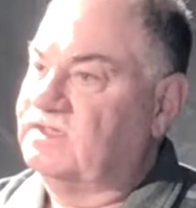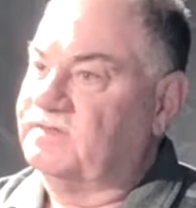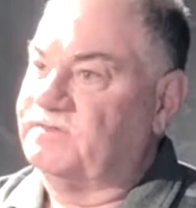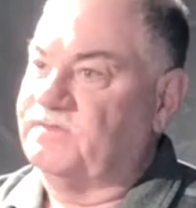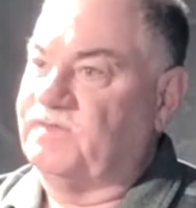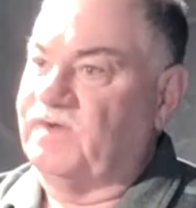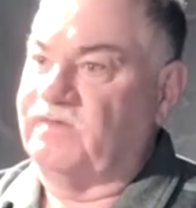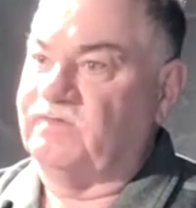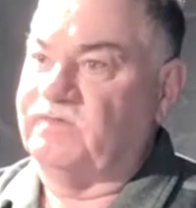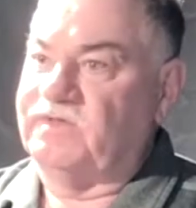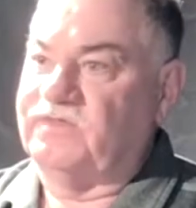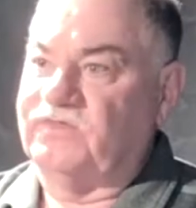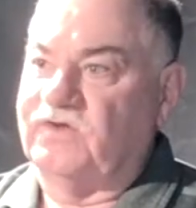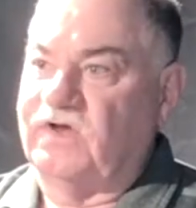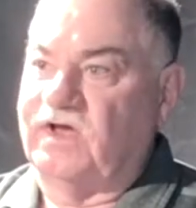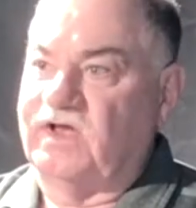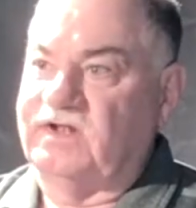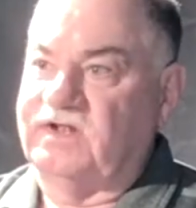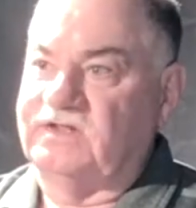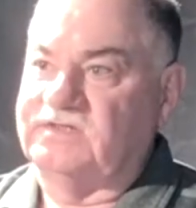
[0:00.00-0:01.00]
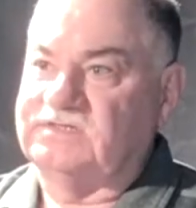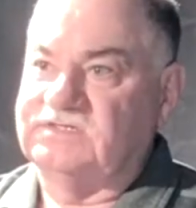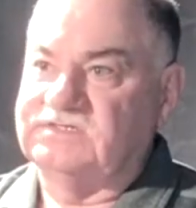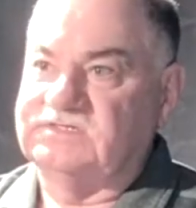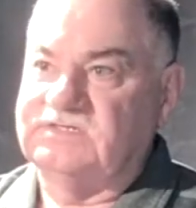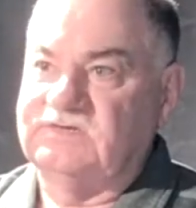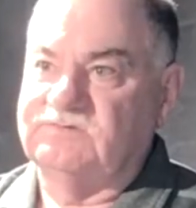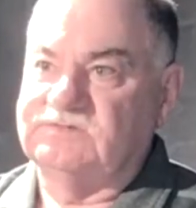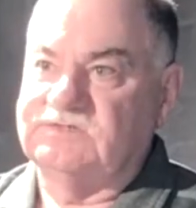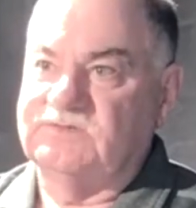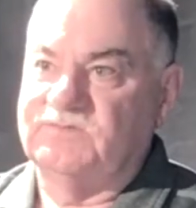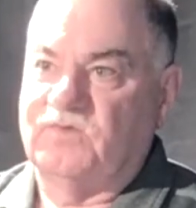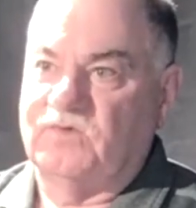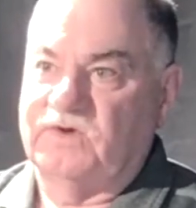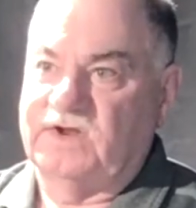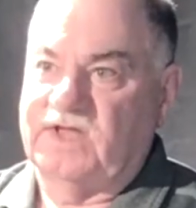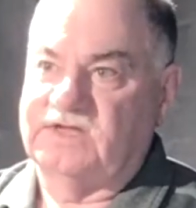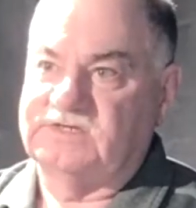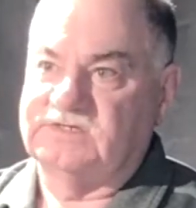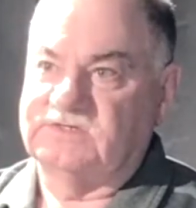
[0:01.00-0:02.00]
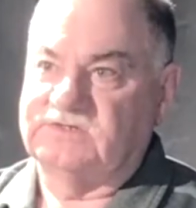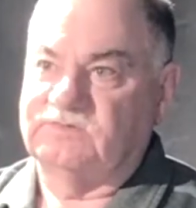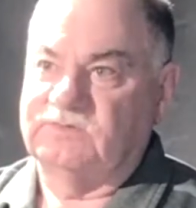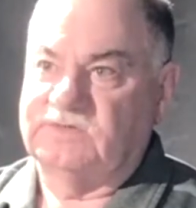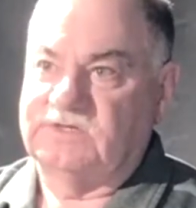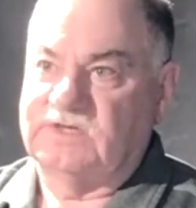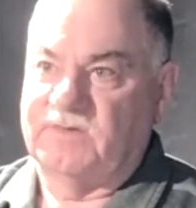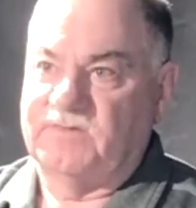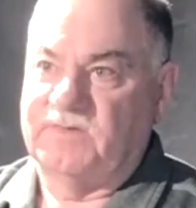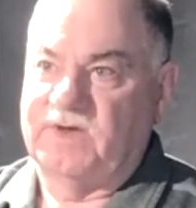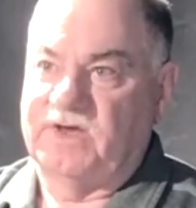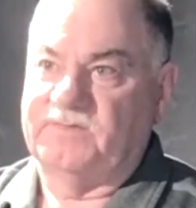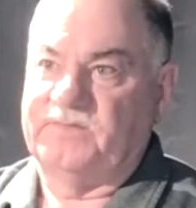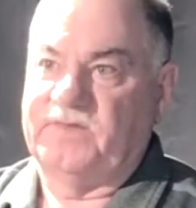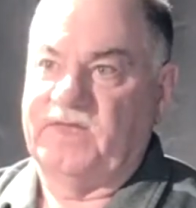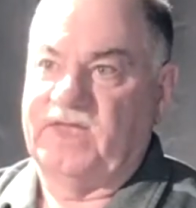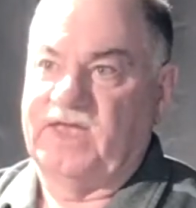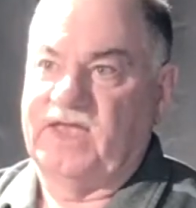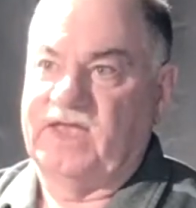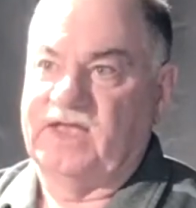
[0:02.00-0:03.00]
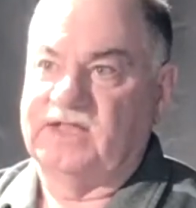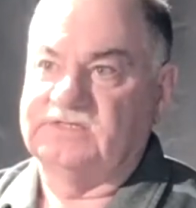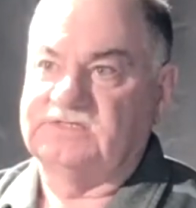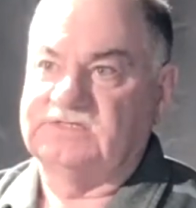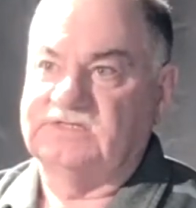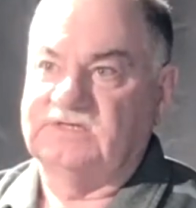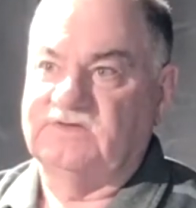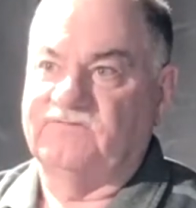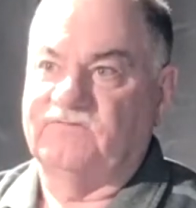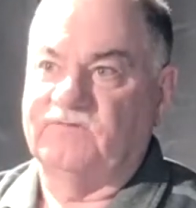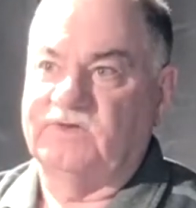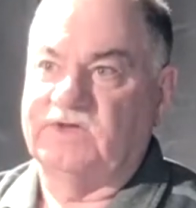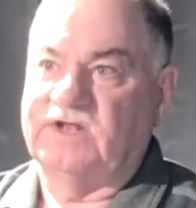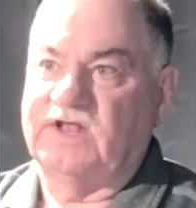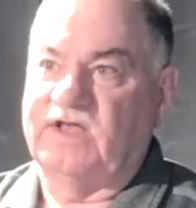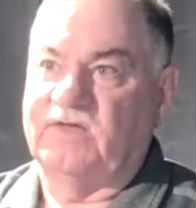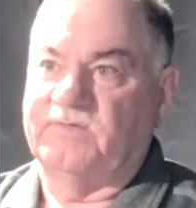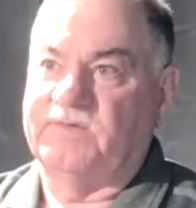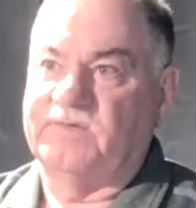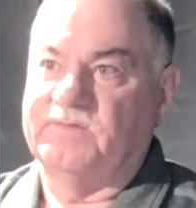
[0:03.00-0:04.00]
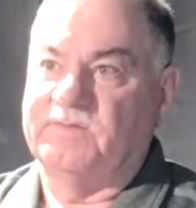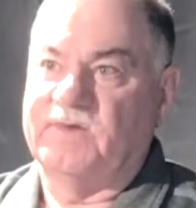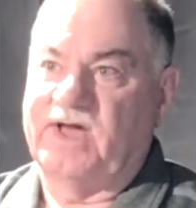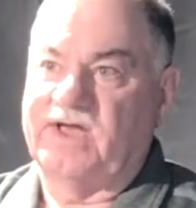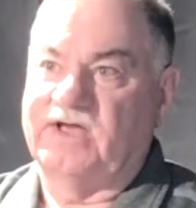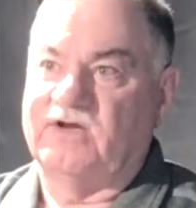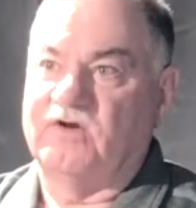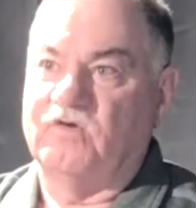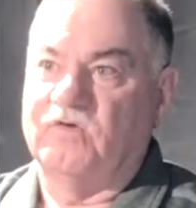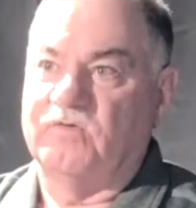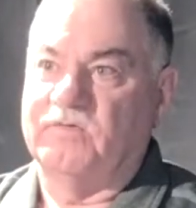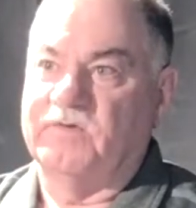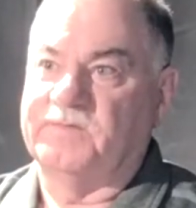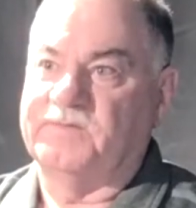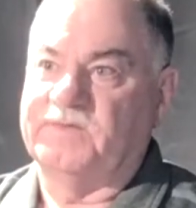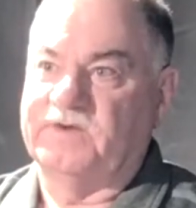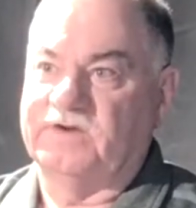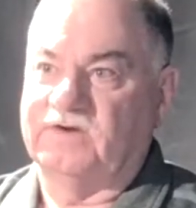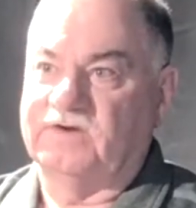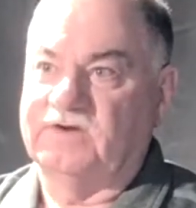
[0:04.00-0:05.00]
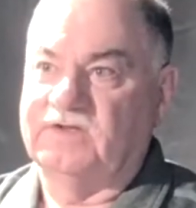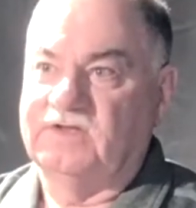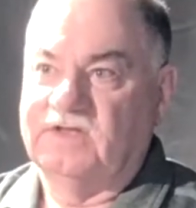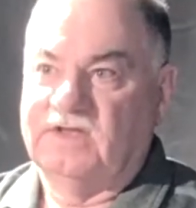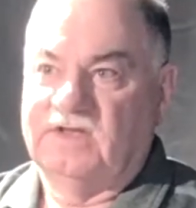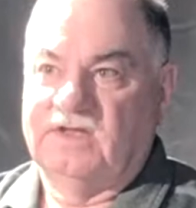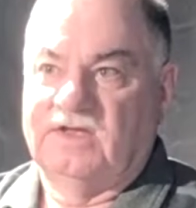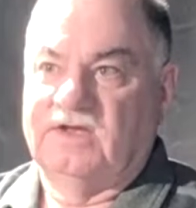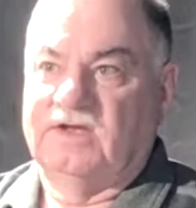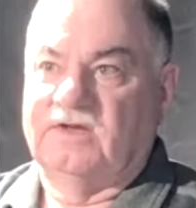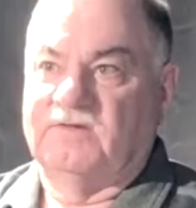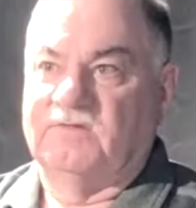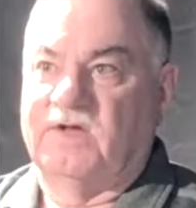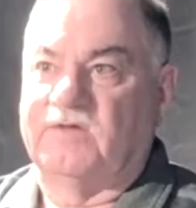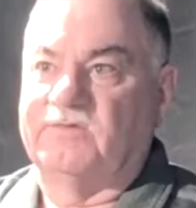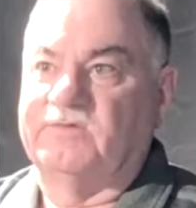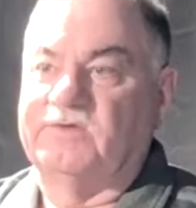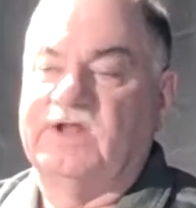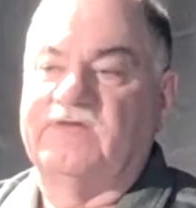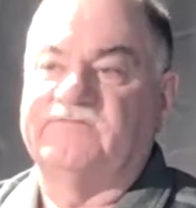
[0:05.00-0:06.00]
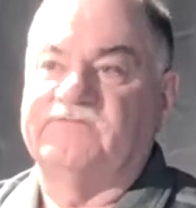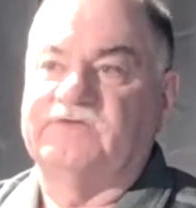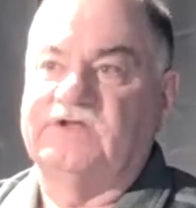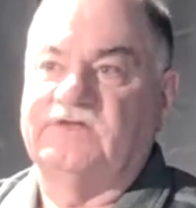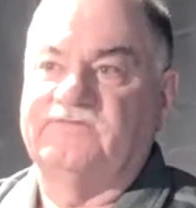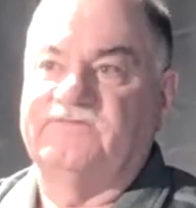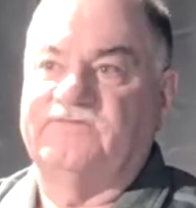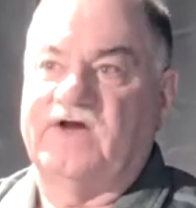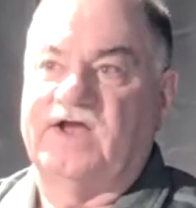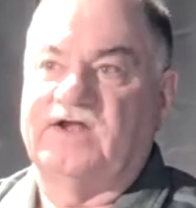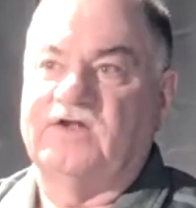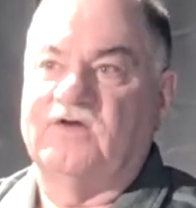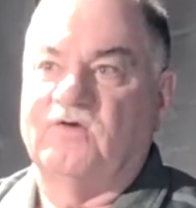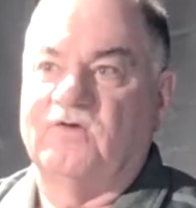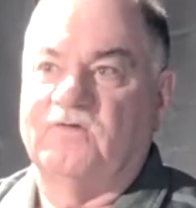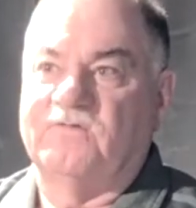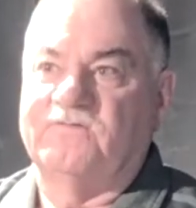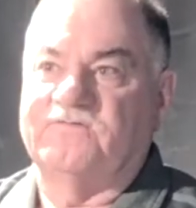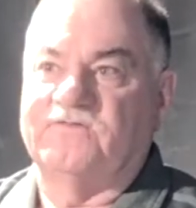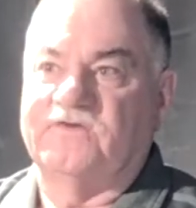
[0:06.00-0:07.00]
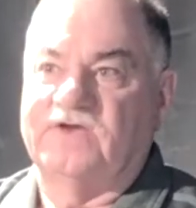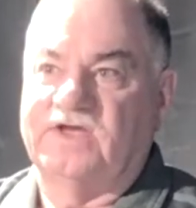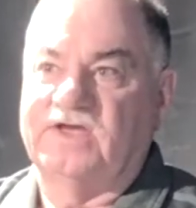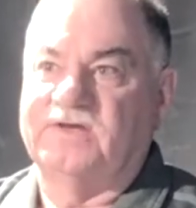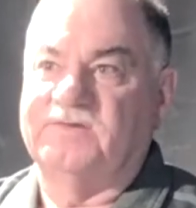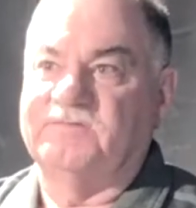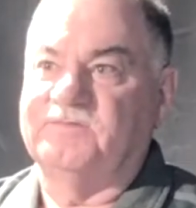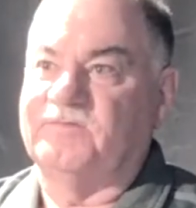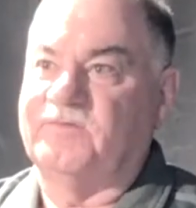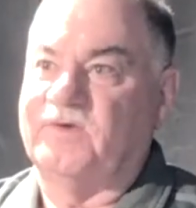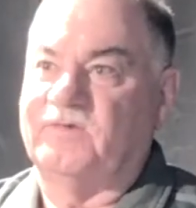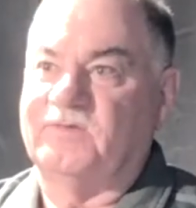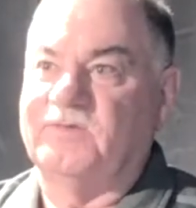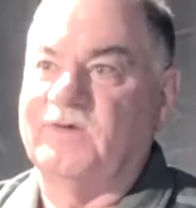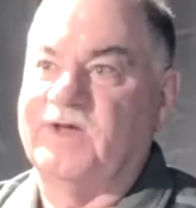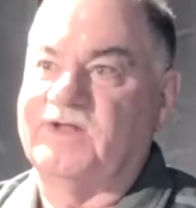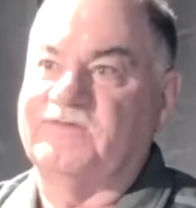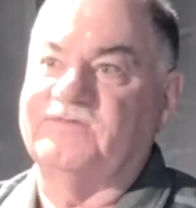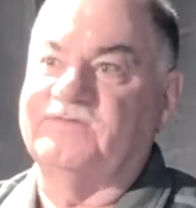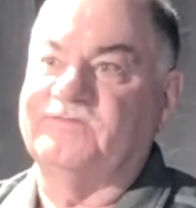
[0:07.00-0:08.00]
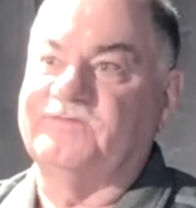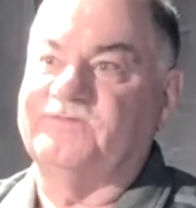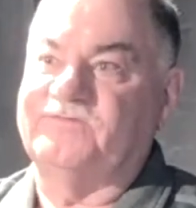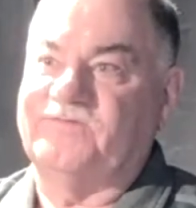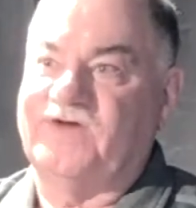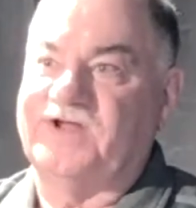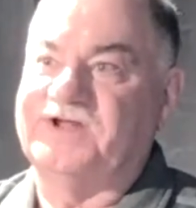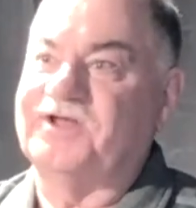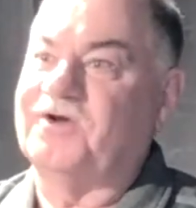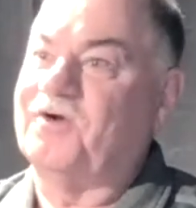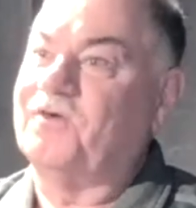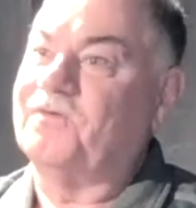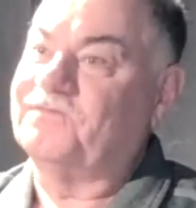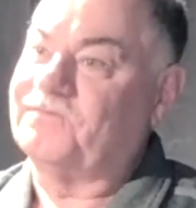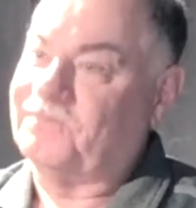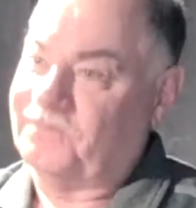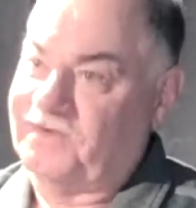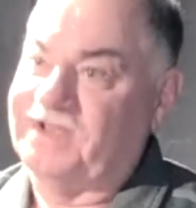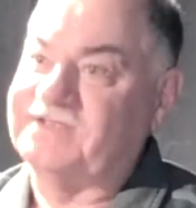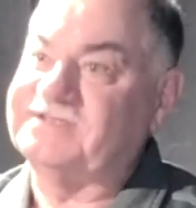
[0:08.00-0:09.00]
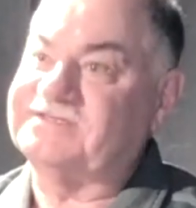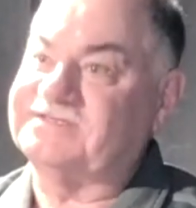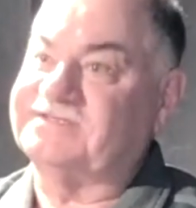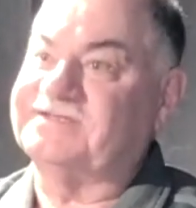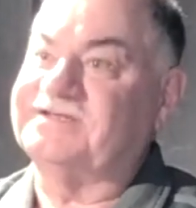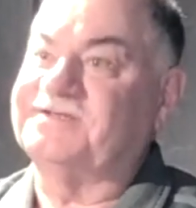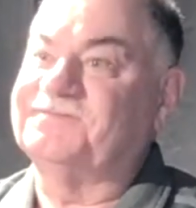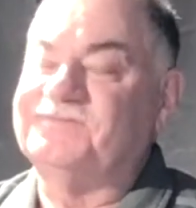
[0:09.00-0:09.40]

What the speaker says: but we thought since he was in Port Angeles, we'd come up and see if we could help him buy a home up here. Well, we never did find a home for him, but we wound up finding a home for us.